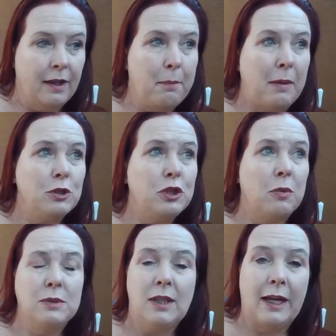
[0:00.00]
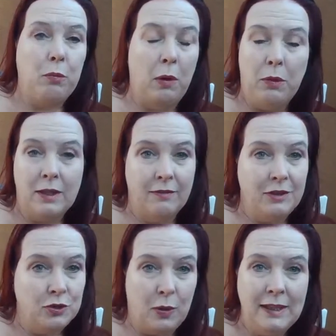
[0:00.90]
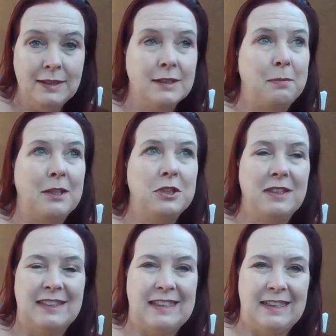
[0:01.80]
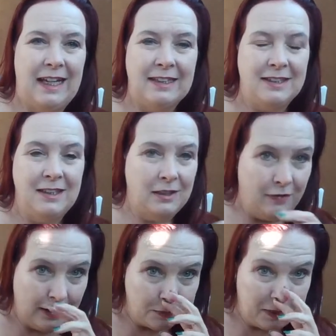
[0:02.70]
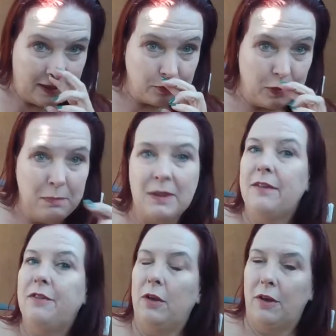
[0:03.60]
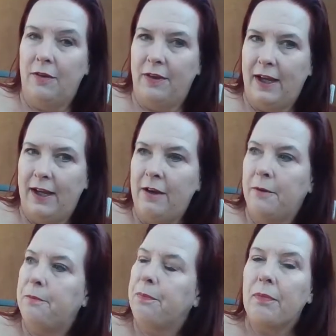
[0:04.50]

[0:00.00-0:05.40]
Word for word: the publisher was like, well, we'll give you twice as much as, as an advance because we believe you'll earn that out.